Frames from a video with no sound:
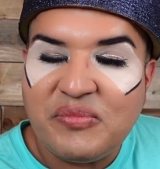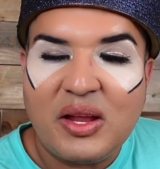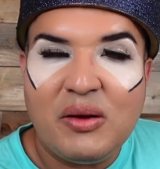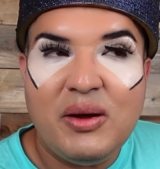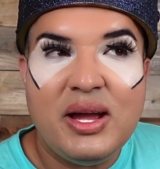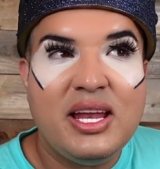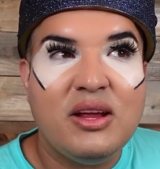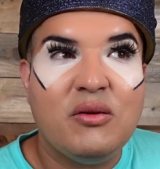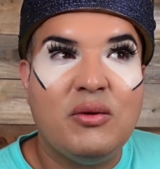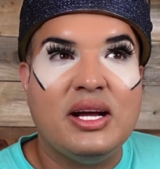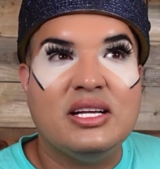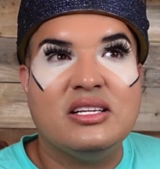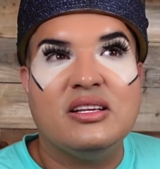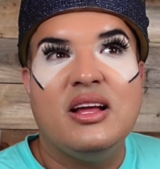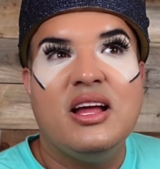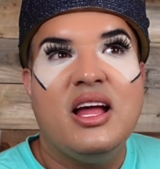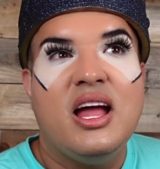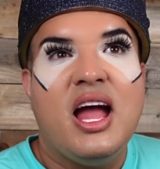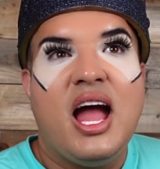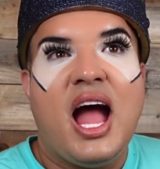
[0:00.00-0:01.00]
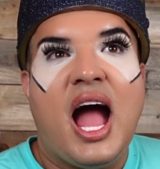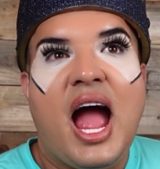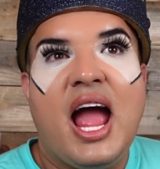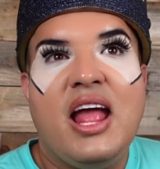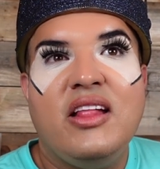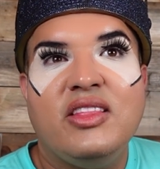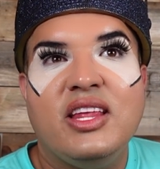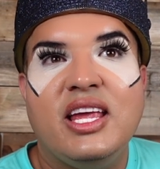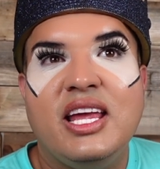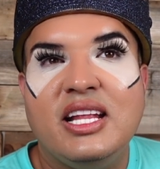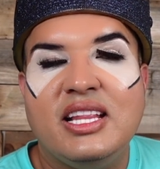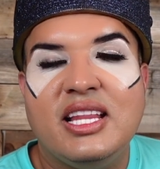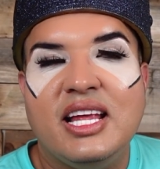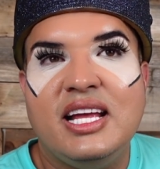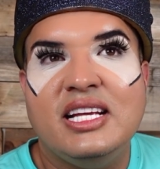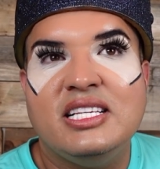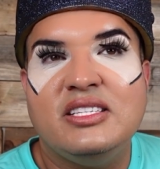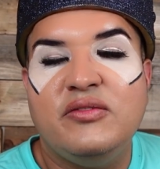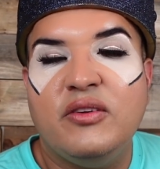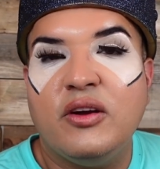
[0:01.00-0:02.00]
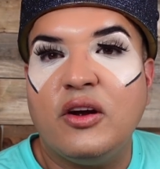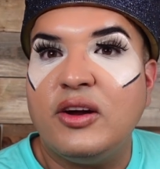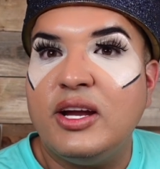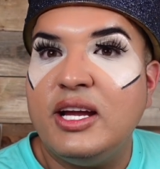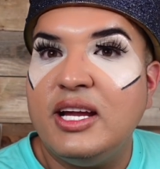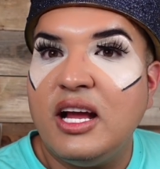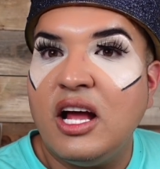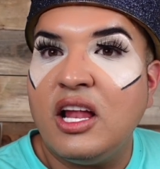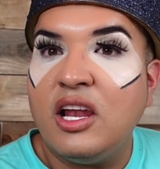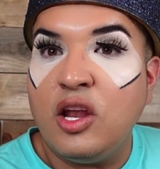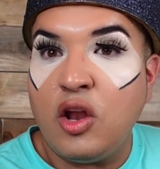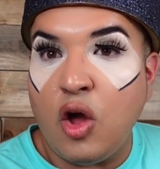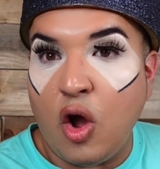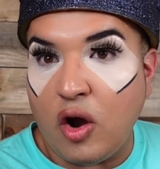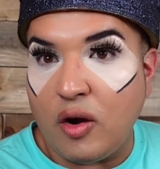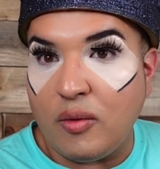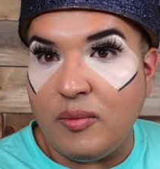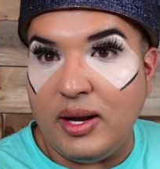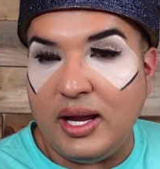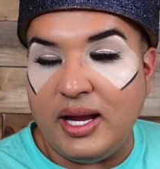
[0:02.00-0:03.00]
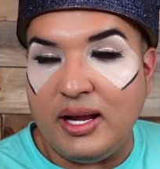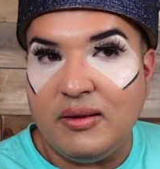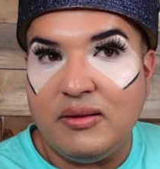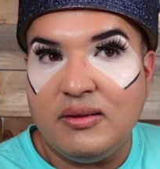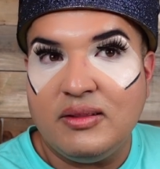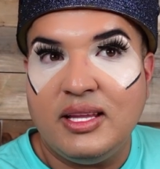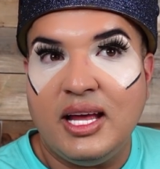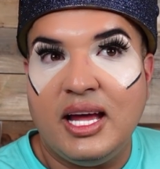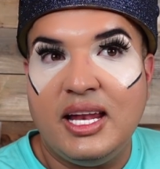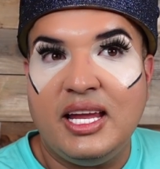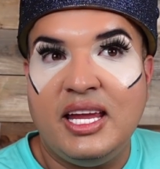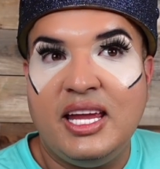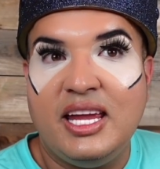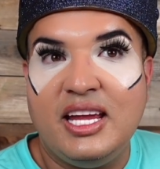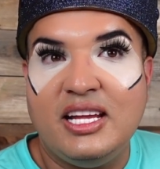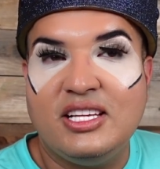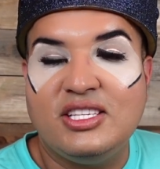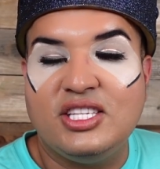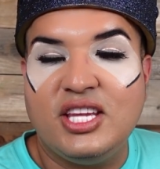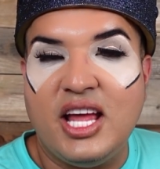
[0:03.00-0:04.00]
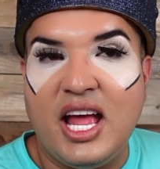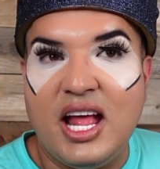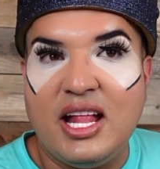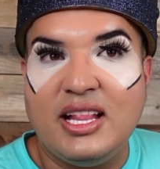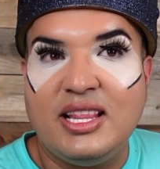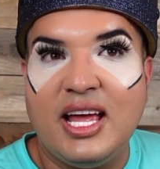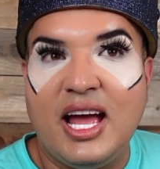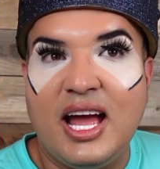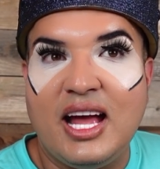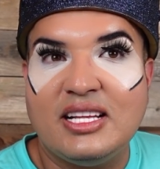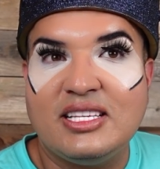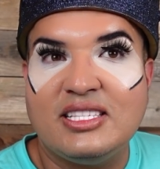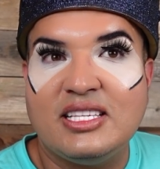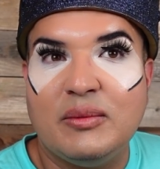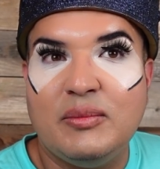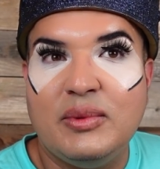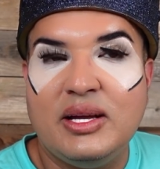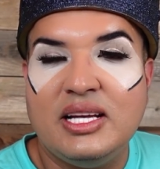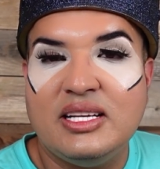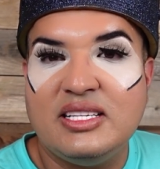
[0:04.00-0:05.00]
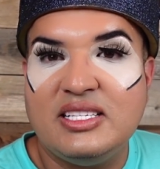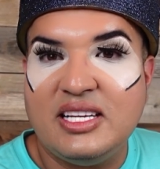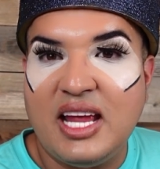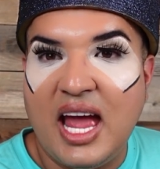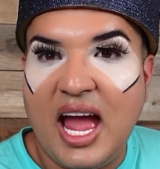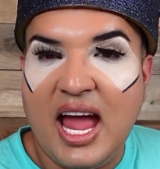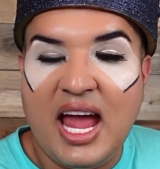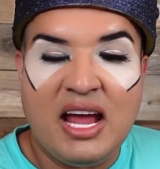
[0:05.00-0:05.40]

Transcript: Well, anyway, I think it's very alarming that he said that some of his yeah.